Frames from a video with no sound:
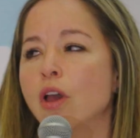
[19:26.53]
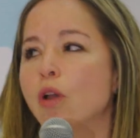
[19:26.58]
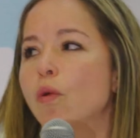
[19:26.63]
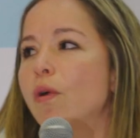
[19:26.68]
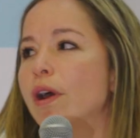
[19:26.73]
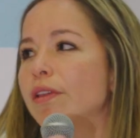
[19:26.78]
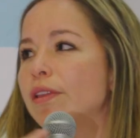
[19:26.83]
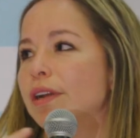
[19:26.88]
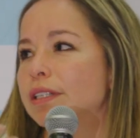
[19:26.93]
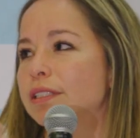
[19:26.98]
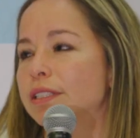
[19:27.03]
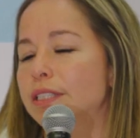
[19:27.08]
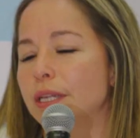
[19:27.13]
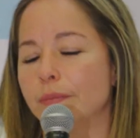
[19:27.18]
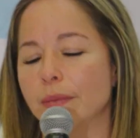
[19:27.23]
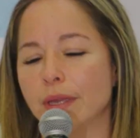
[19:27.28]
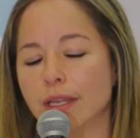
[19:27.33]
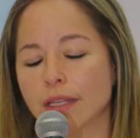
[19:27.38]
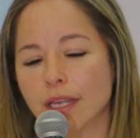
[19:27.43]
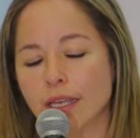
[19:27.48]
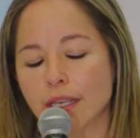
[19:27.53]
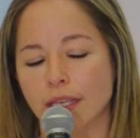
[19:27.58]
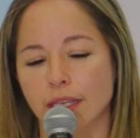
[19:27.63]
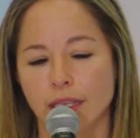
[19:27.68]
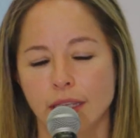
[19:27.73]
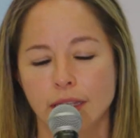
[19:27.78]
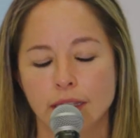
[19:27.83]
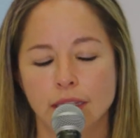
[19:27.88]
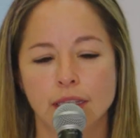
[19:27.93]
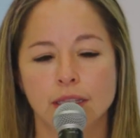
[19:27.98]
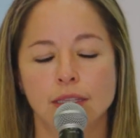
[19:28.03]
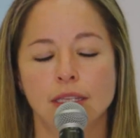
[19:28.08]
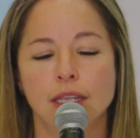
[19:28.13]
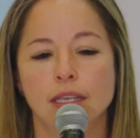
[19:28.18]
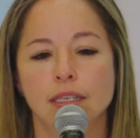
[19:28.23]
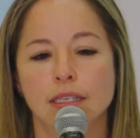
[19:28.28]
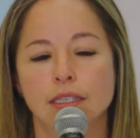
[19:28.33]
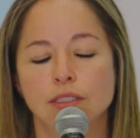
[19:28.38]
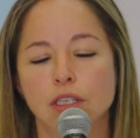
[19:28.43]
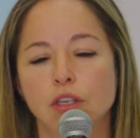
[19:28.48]
what are the
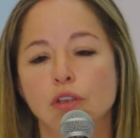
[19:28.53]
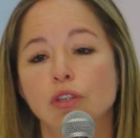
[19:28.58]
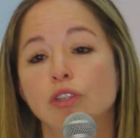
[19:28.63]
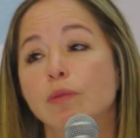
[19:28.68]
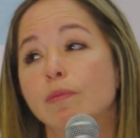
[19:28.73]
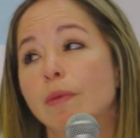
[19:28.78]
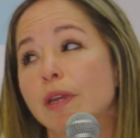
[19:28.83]
security